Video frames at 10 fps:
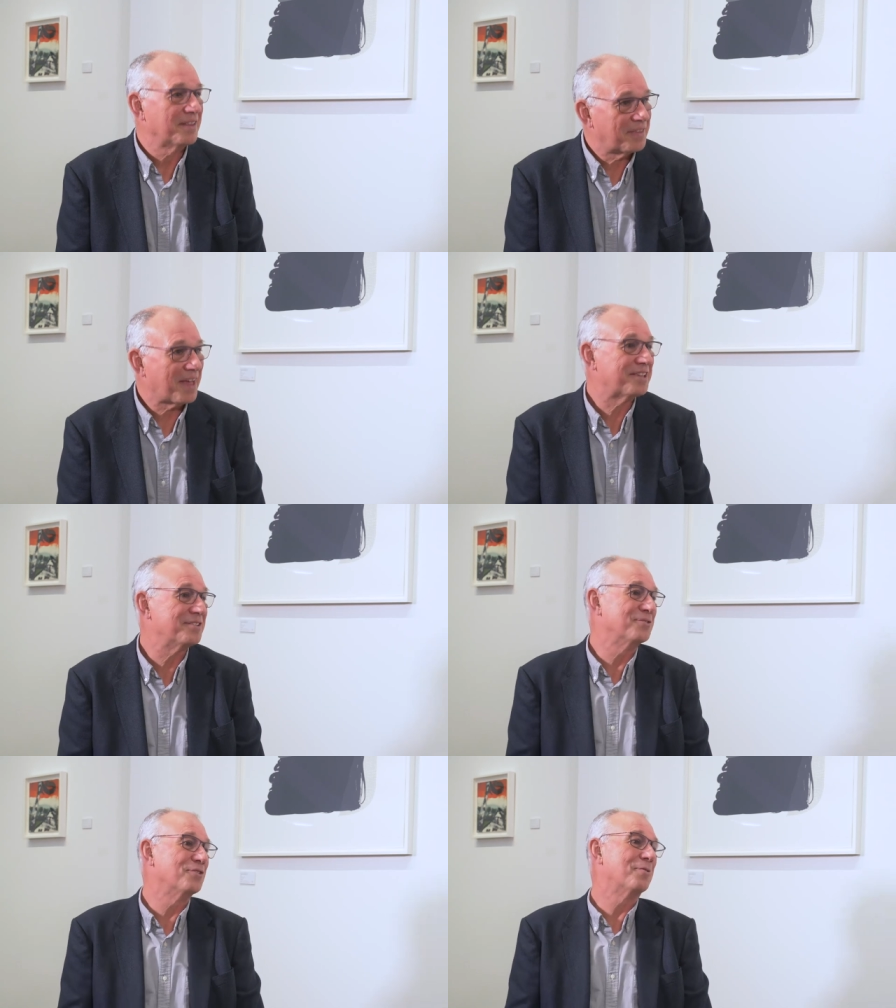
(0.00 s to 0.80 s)
Thank
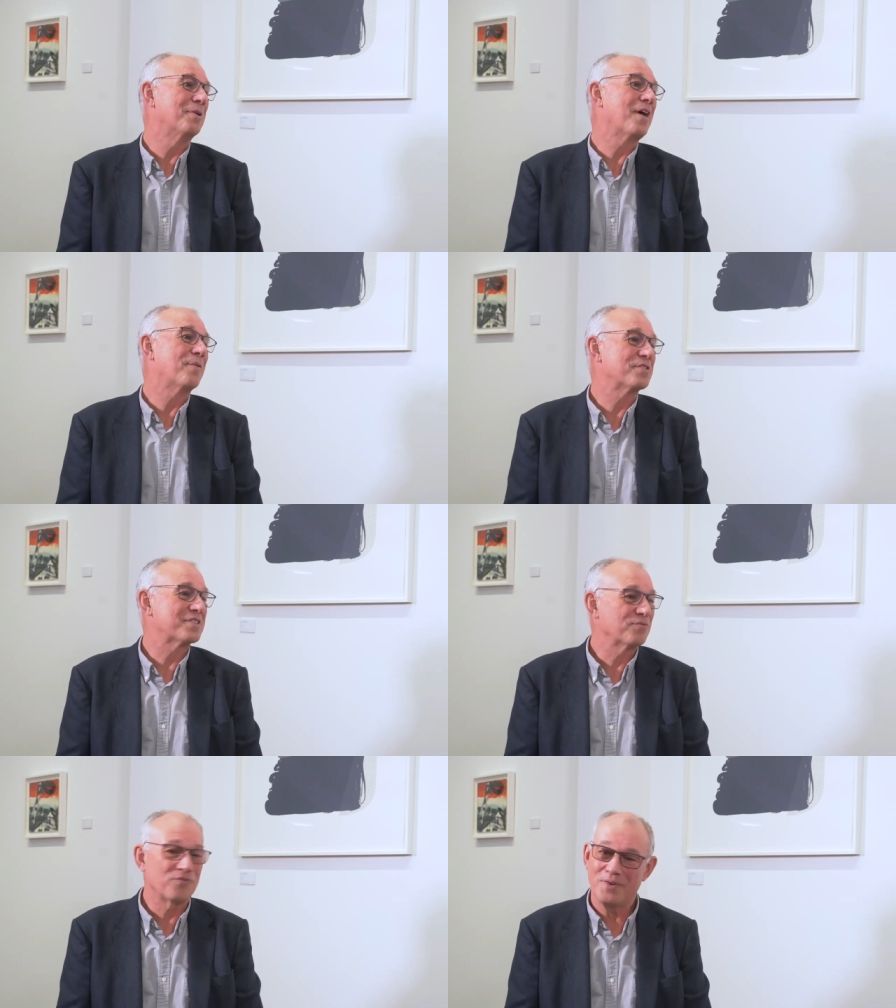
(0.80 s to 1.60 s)
you, Norma. That
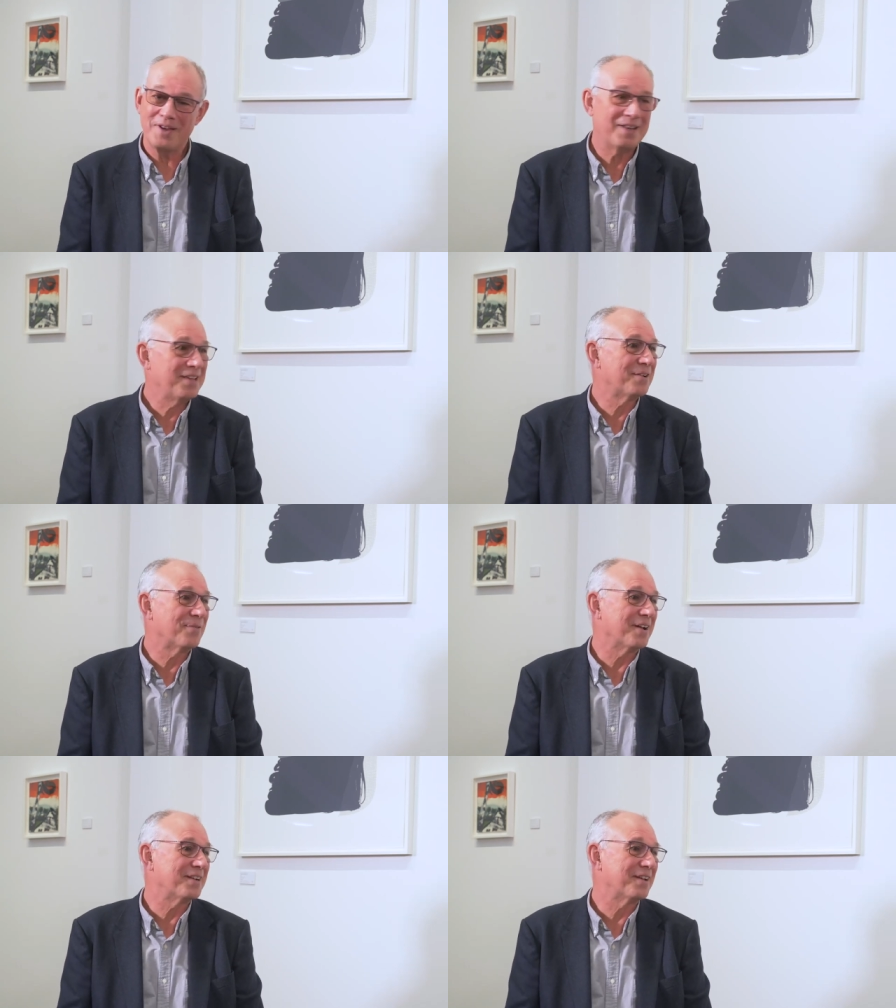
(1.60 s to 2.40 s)
was really
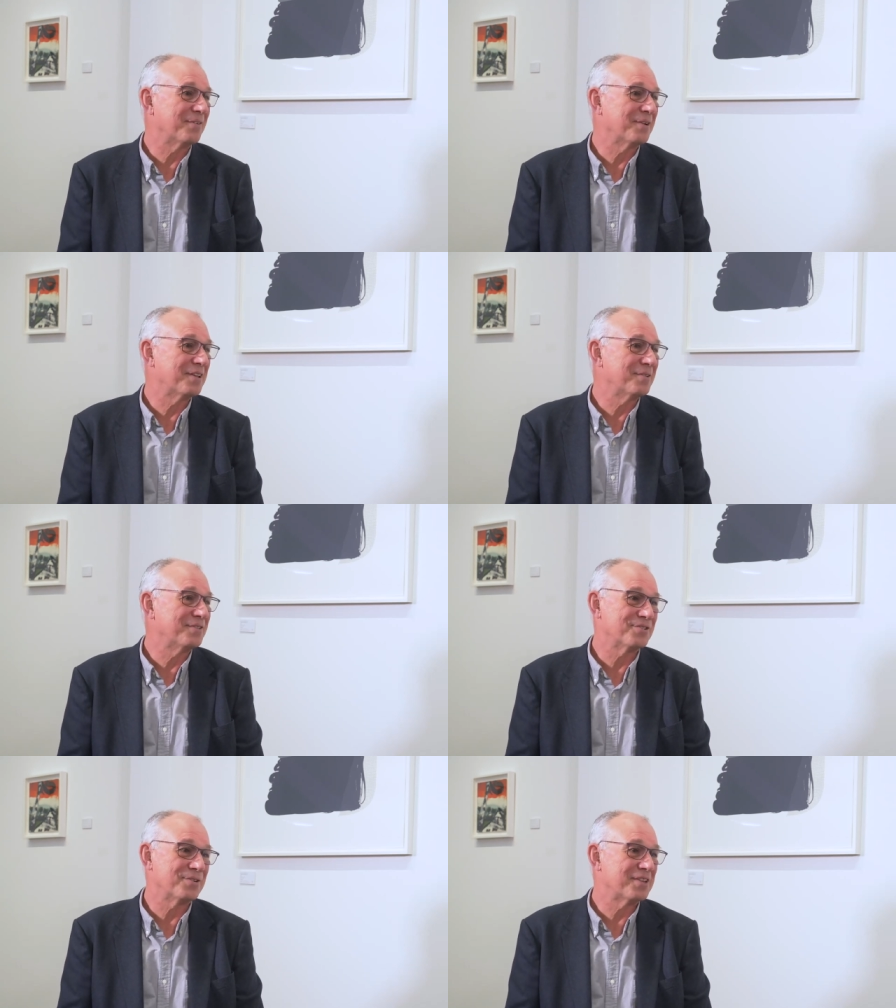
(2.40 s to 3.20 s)
great. I really
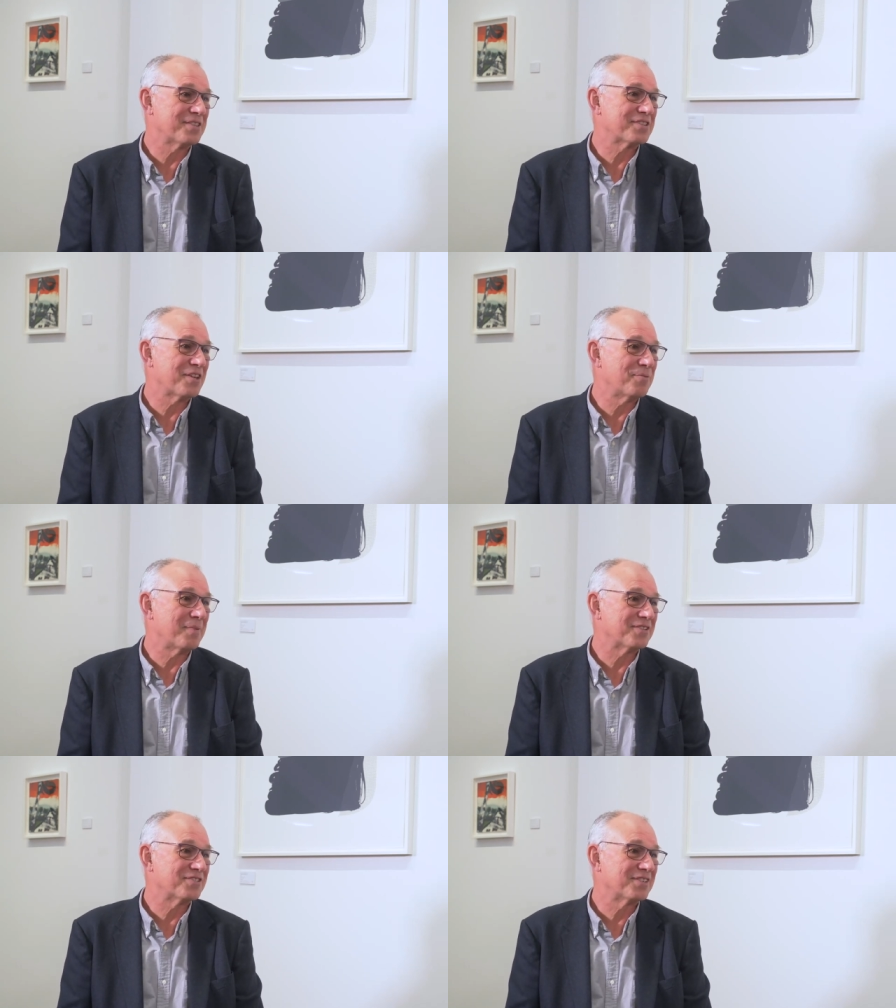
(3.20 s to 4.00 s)
enjoyed it so
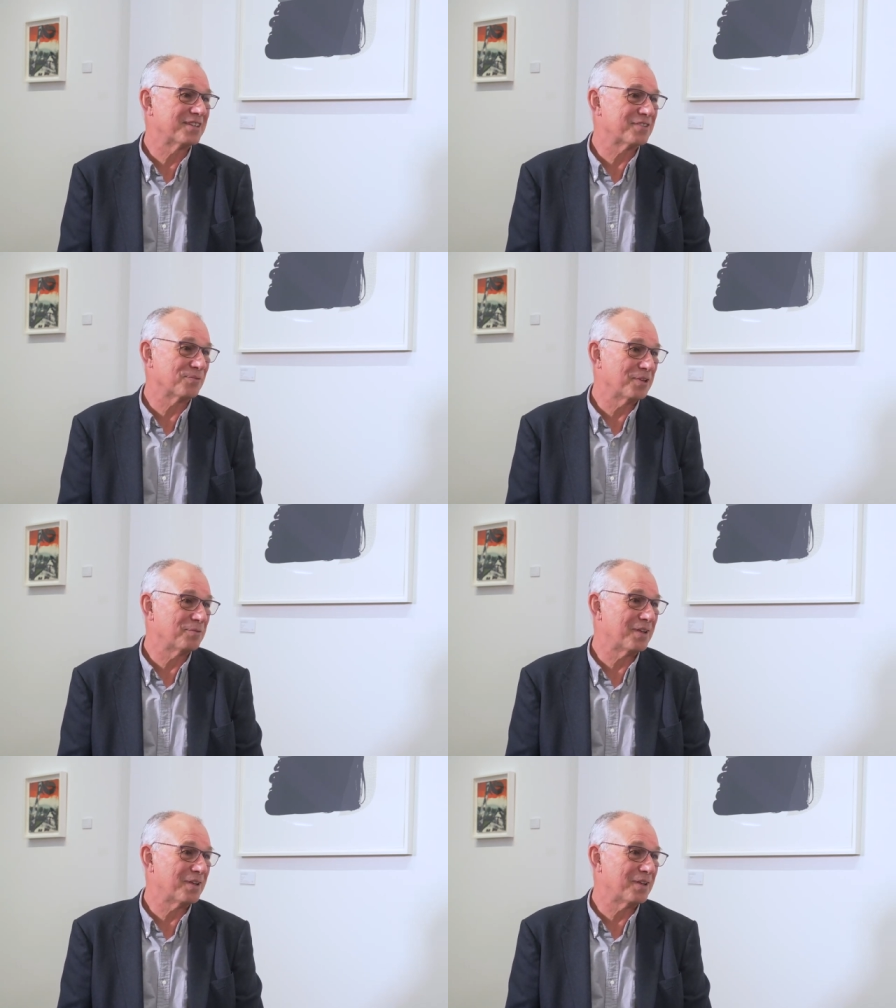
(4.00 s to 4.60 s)
much. It's a real